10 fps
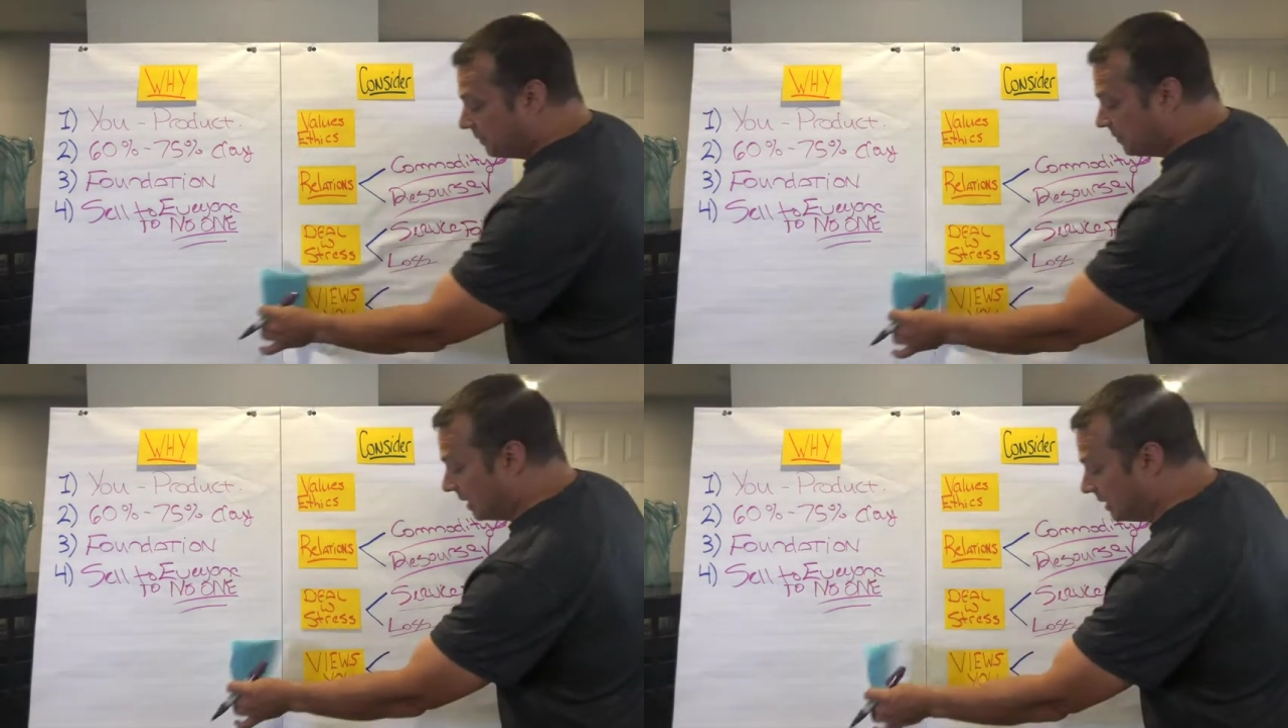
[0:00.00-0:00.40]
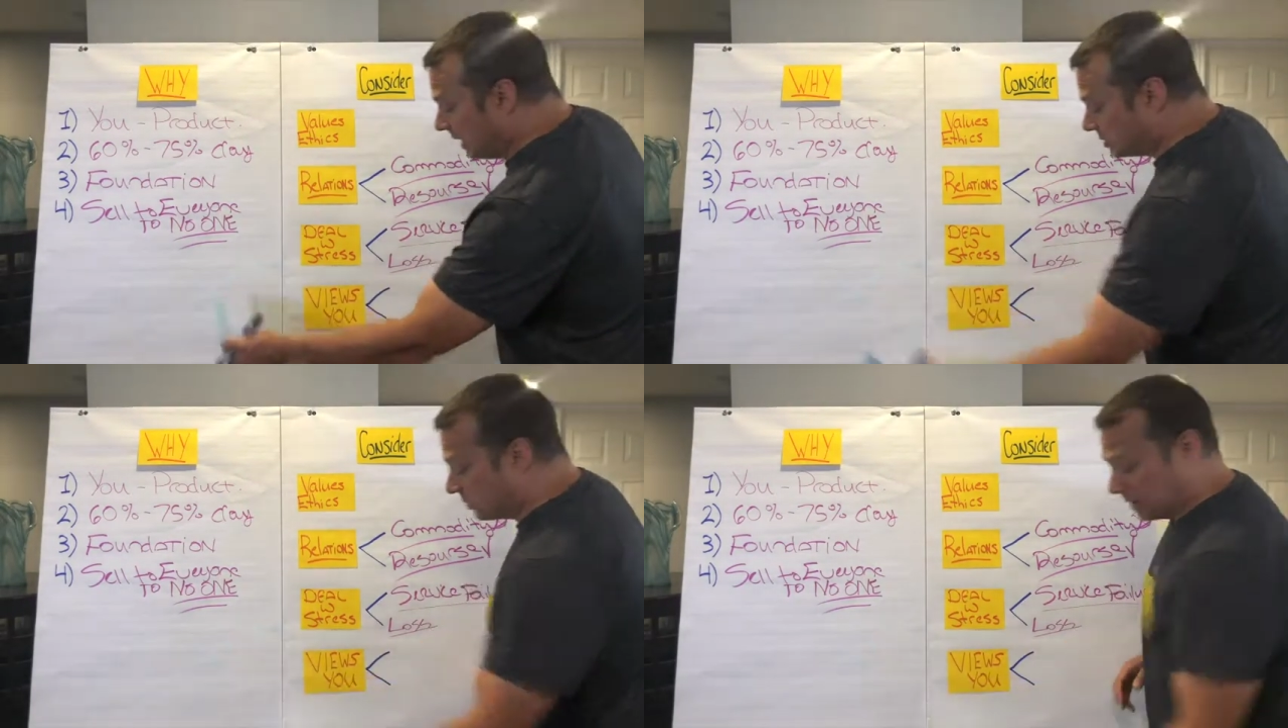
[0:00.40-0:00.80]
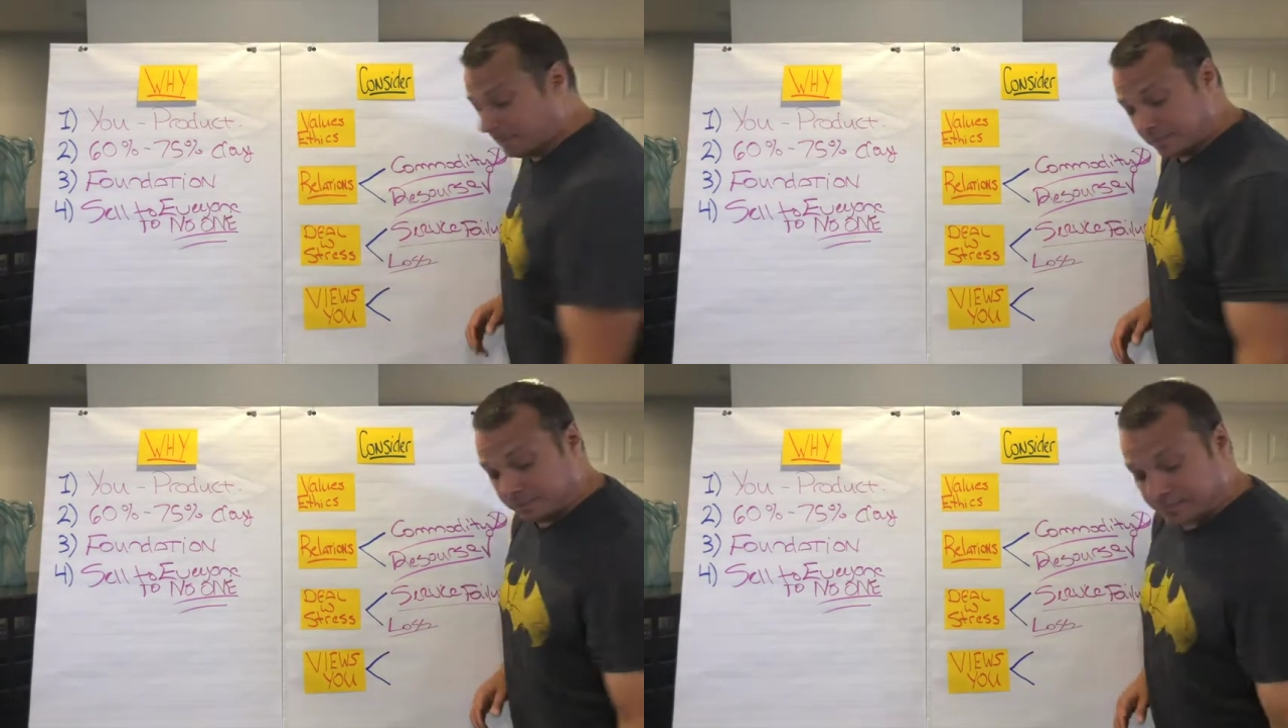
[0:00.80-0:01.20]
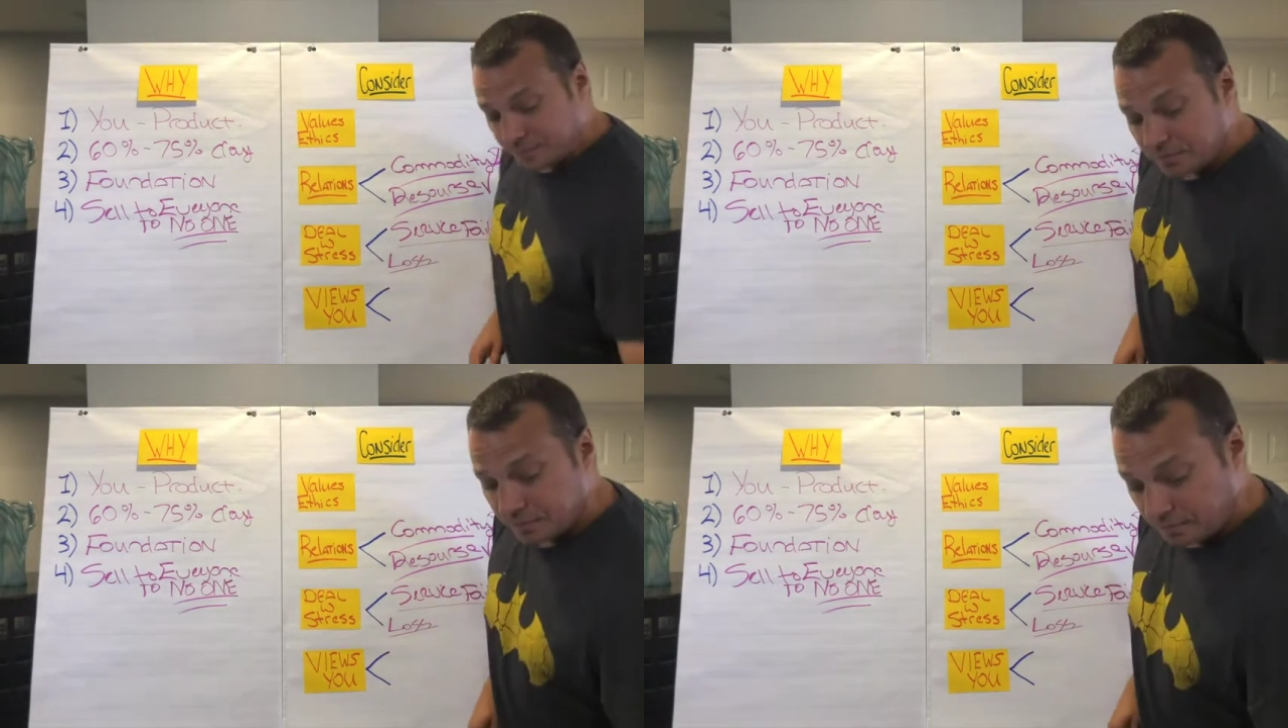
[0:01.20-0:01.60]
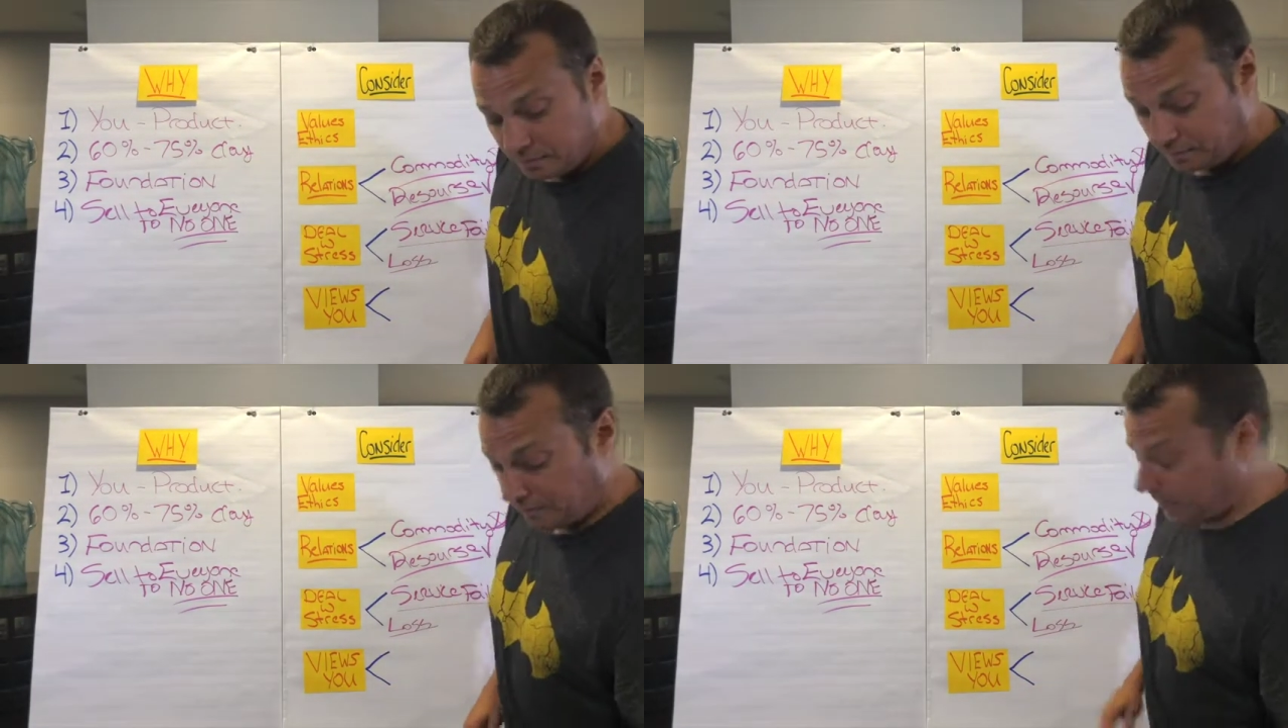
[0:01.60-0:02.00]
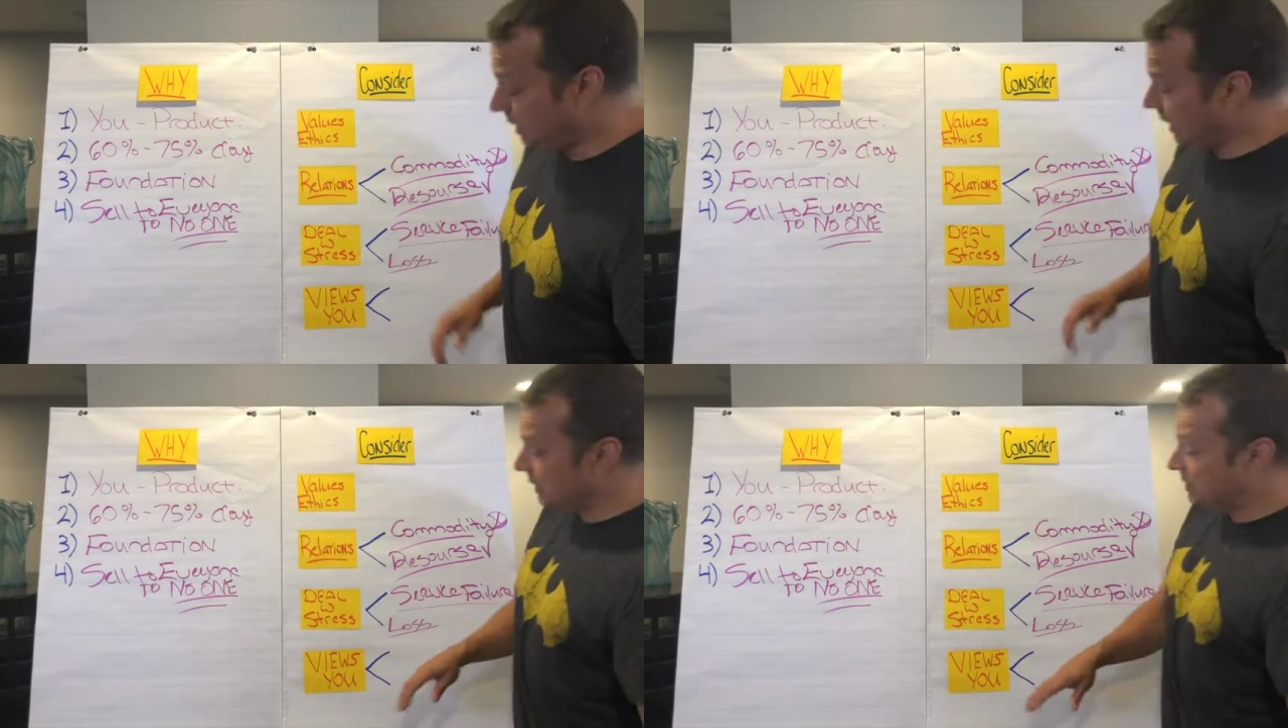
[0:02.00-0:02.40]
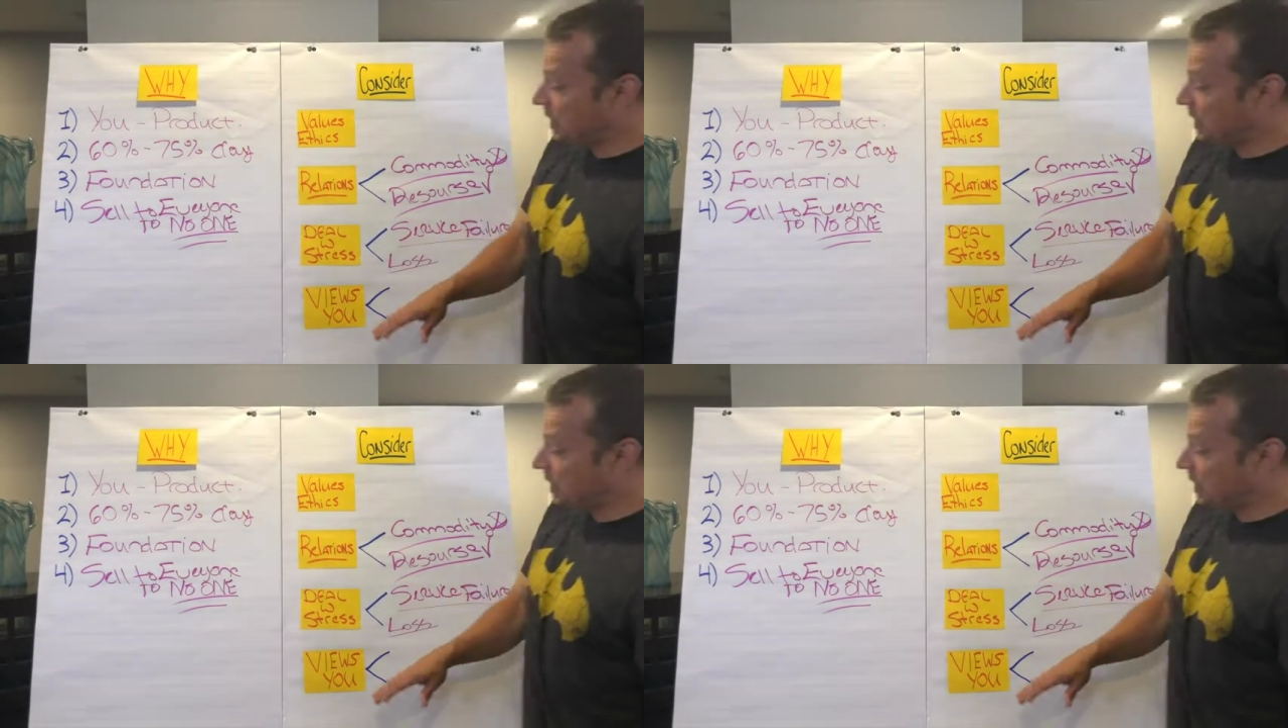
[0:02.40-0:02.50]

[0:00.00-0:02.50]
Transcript: Then next one is,